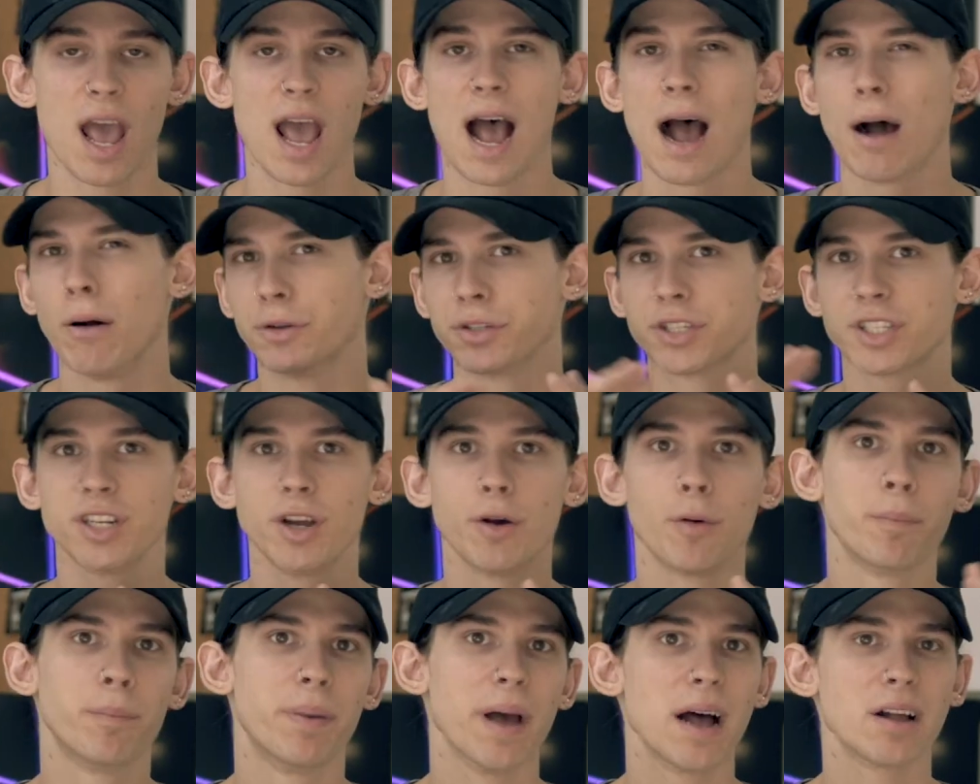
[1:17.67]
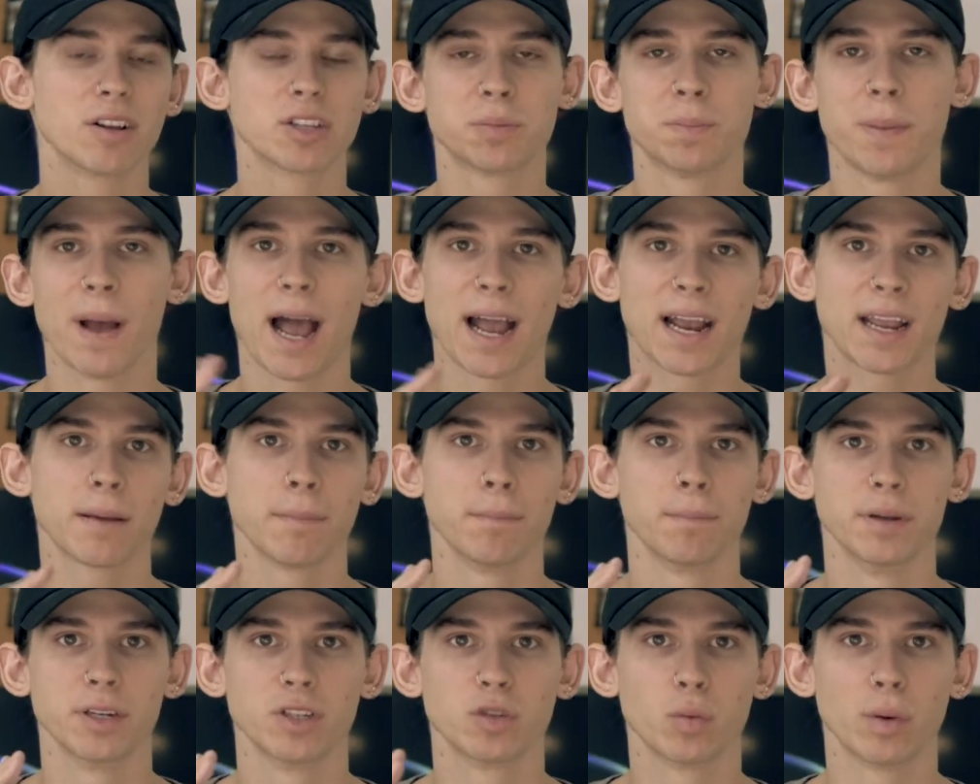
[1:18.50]
I will still bounce
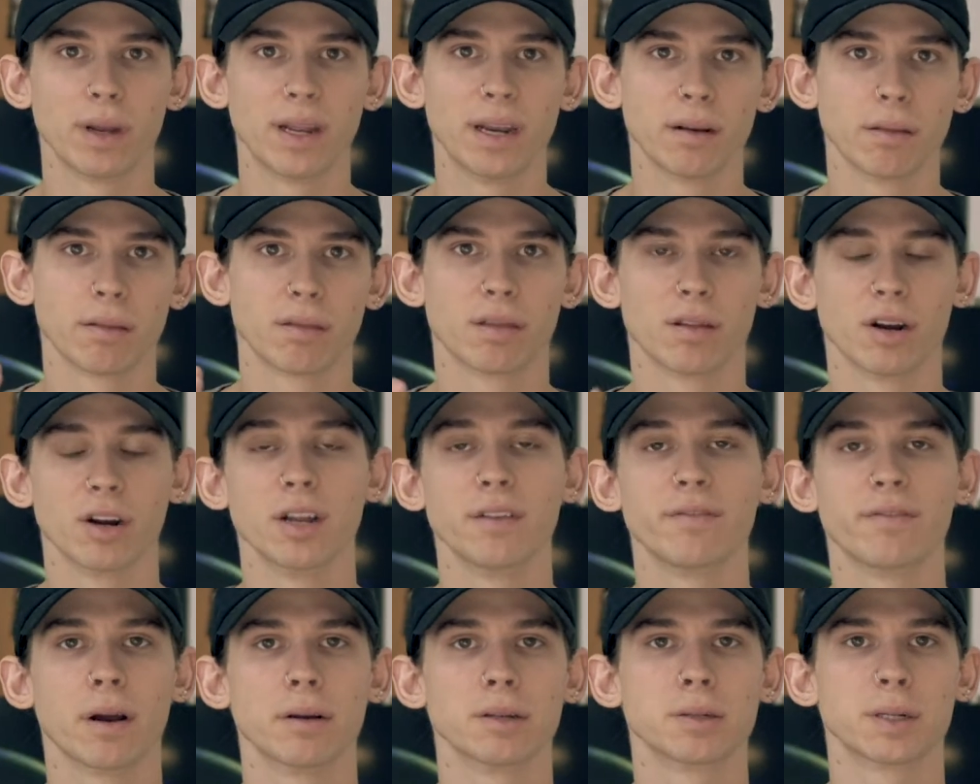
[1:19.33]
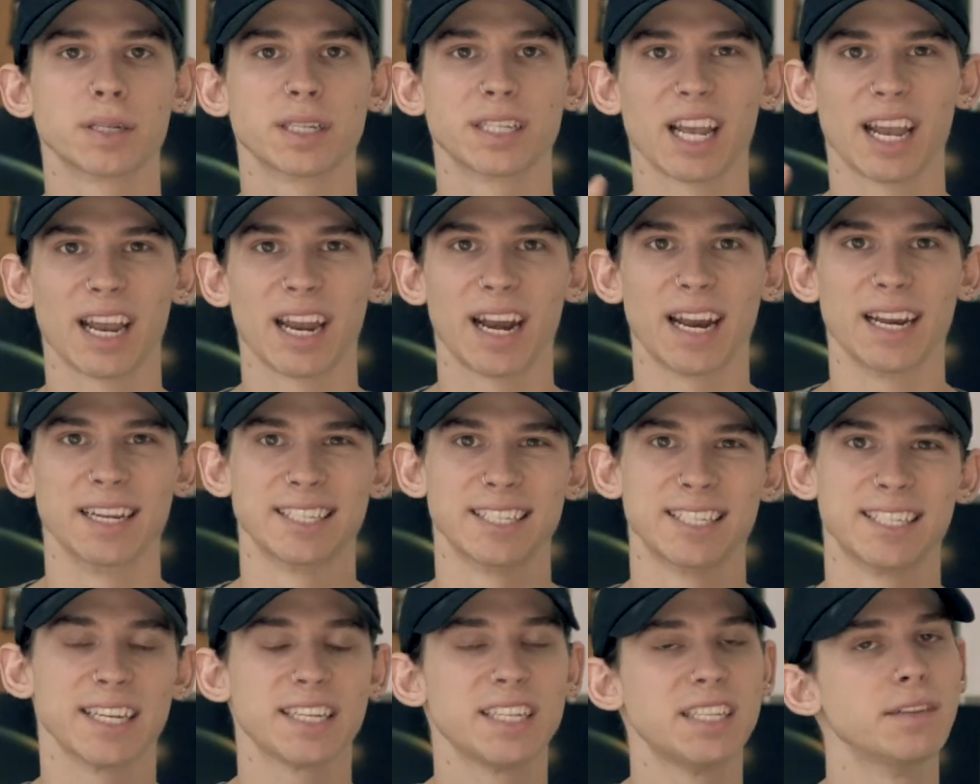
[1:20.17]
back between 30 frames per second and
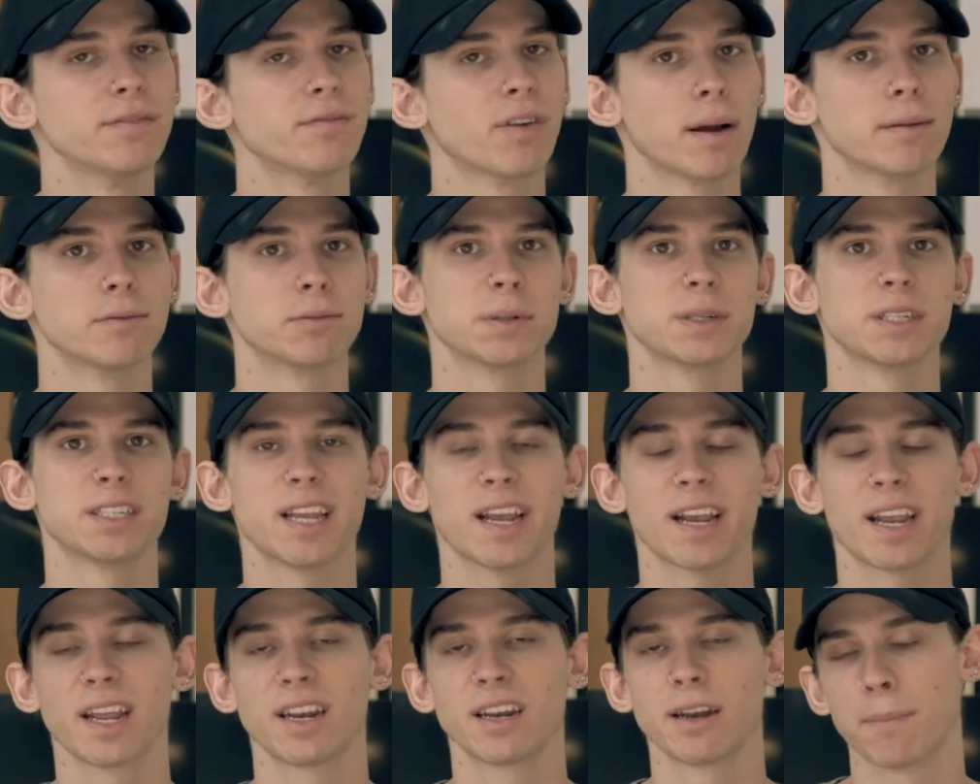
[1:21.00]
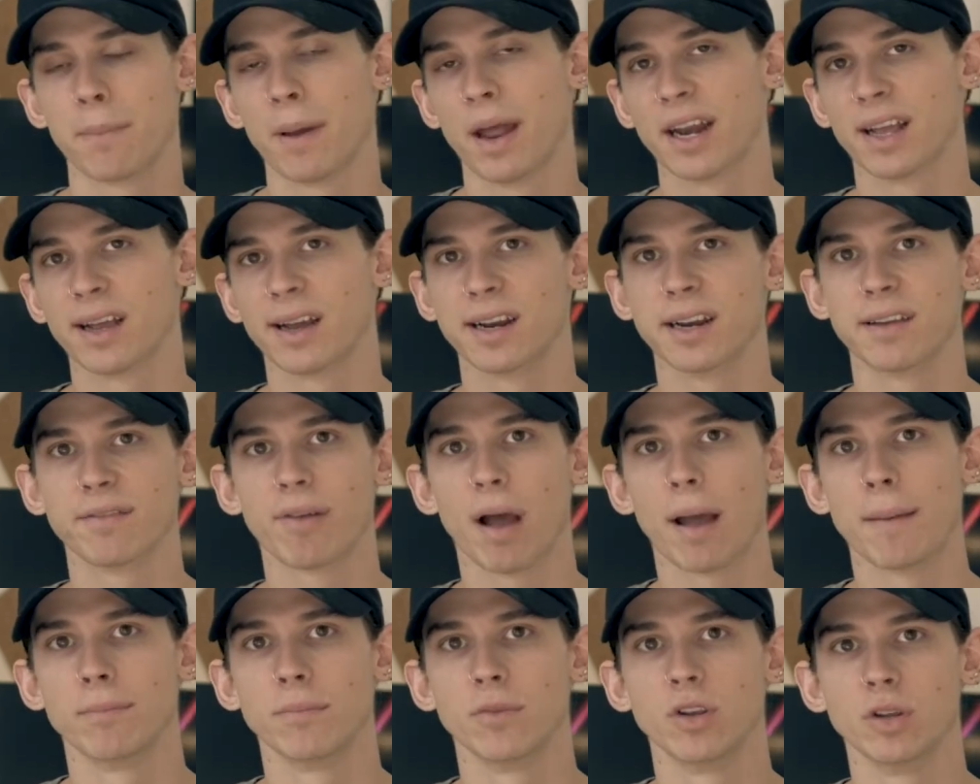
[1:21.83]
60 frames per second, depending on
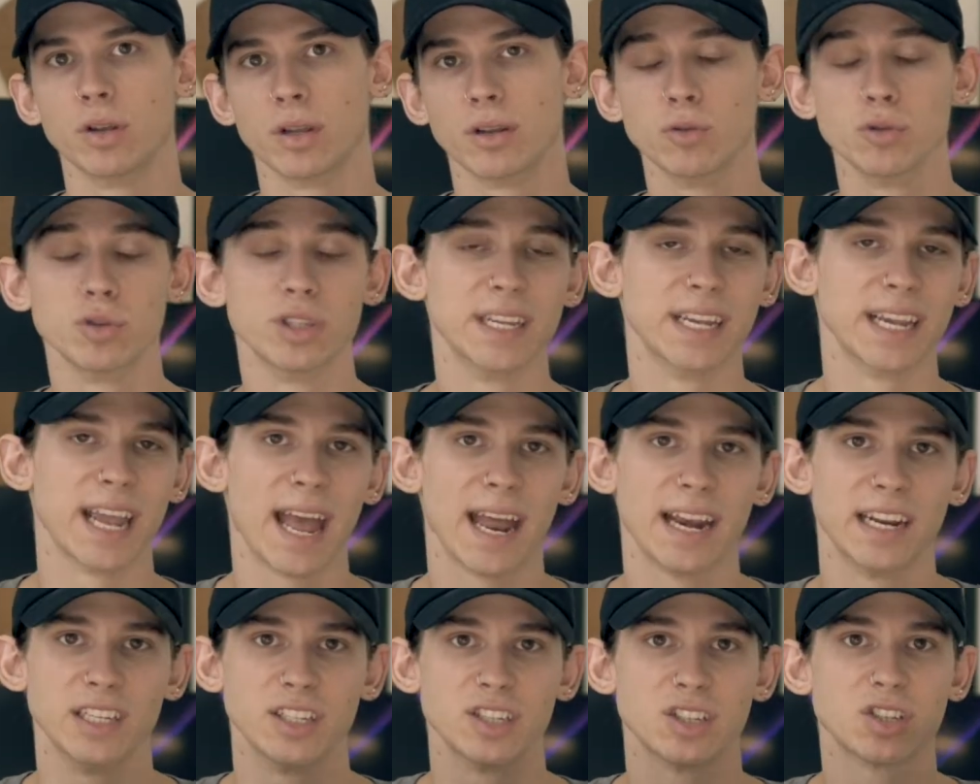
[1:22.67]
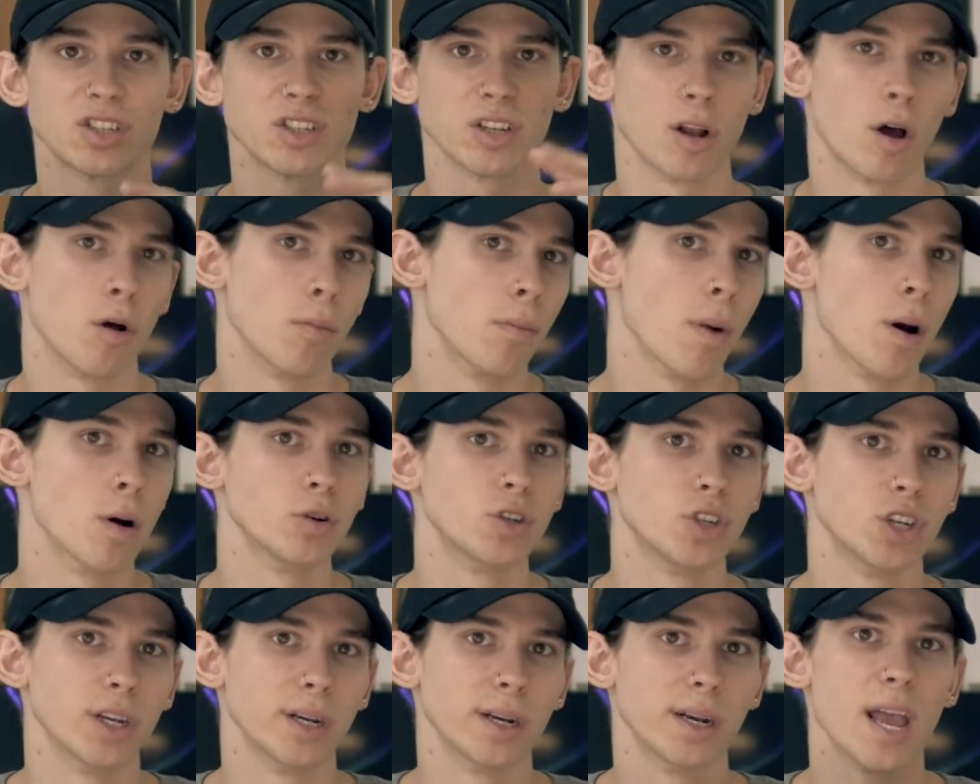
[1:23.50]
if I'm using any slow
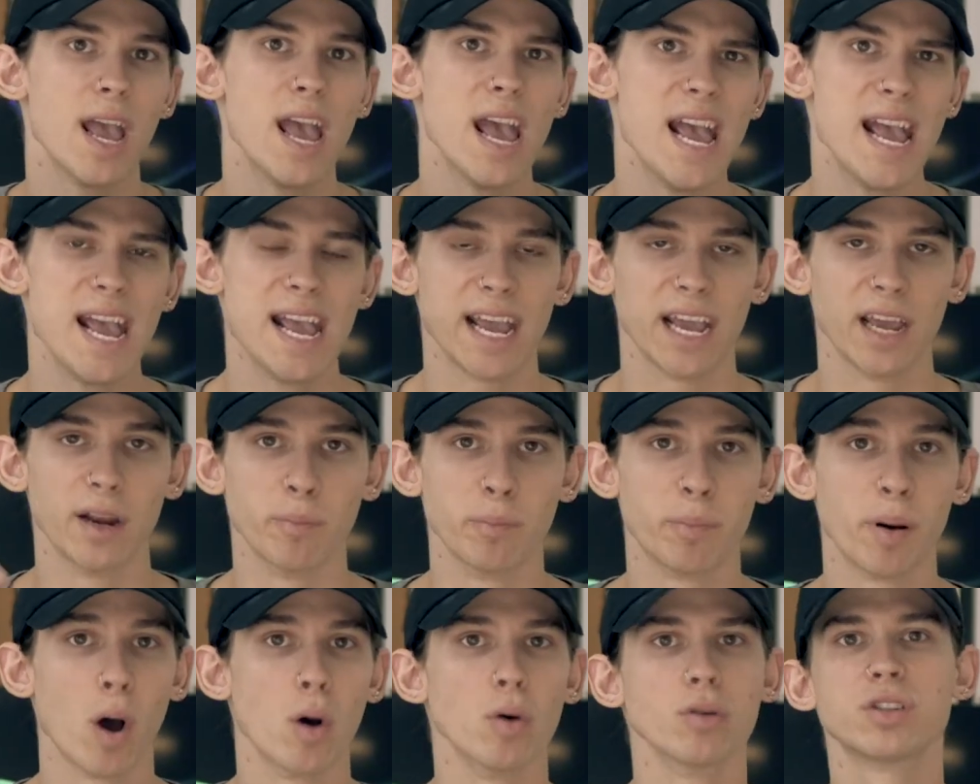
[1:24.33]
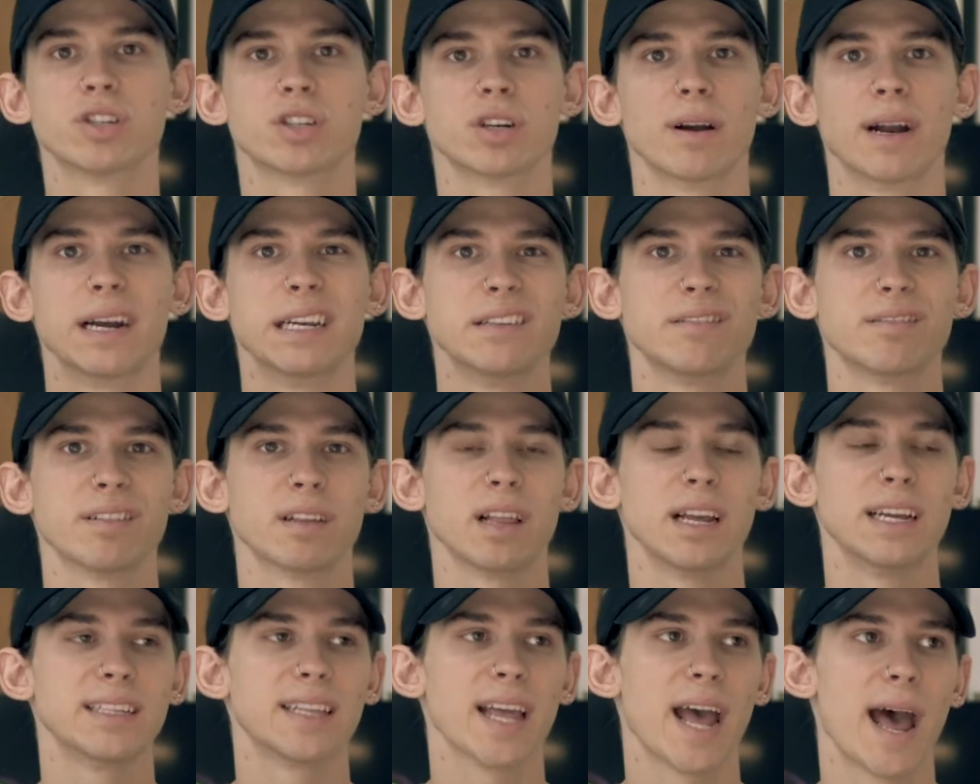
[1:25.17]
motion in post or
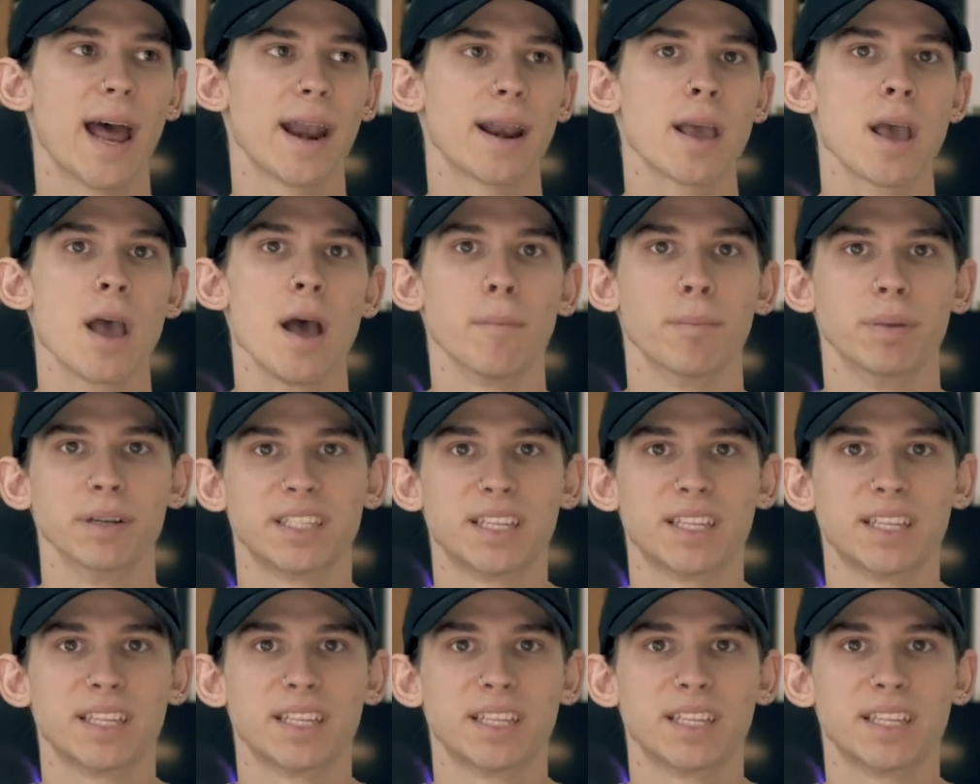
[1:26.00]
anything like that.